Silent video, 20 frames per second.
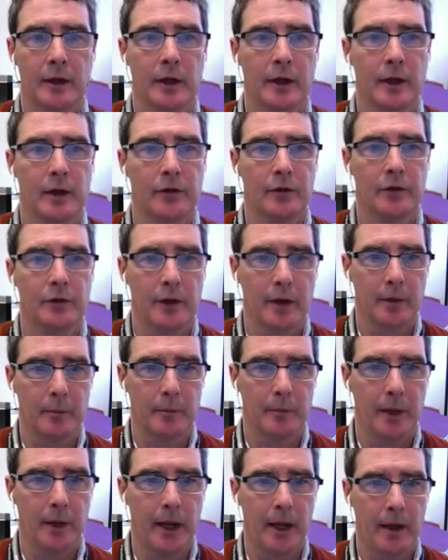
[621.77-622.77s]
some
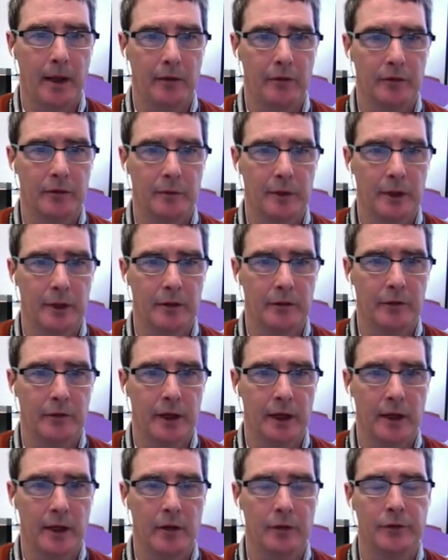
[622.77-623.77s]
paths, some
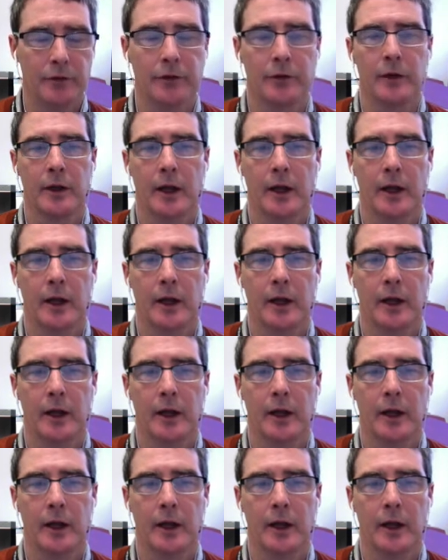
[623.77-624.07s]
if-else,